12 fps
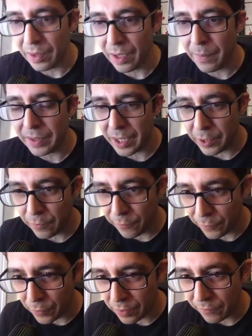I mean, thank you
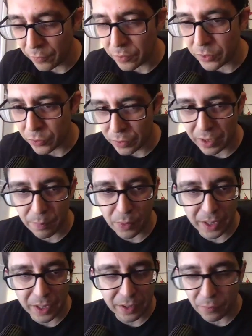for truly
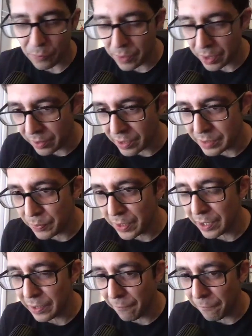bringing the realness,
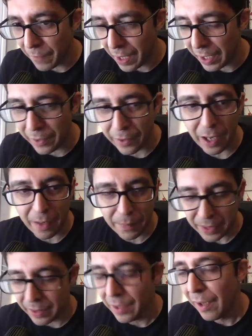bringing the fire. I
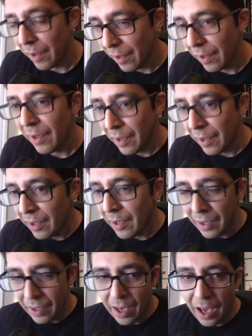mean,
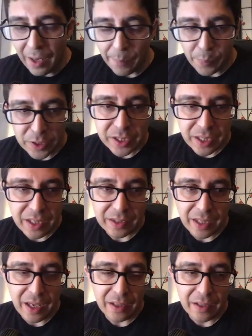I appreciate
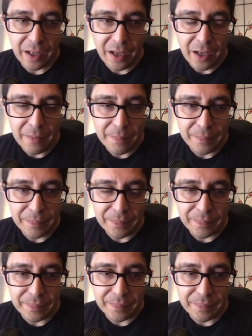that.
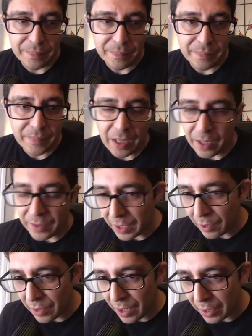And I think
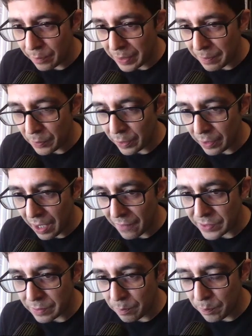a lot of people are going to have
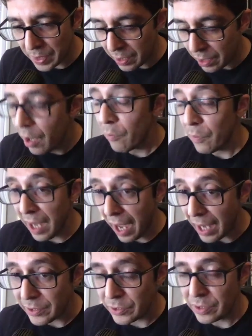some big
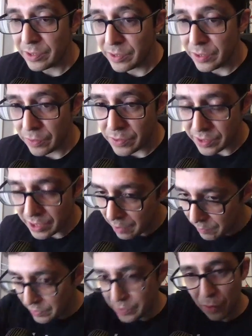reactions to those
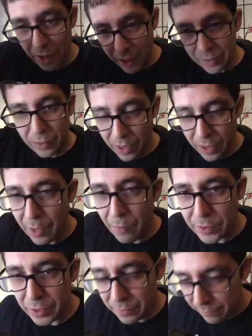statements. Go ahead. Go ahead. I
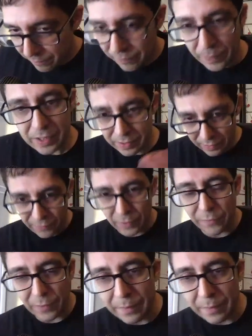want you to please feel free.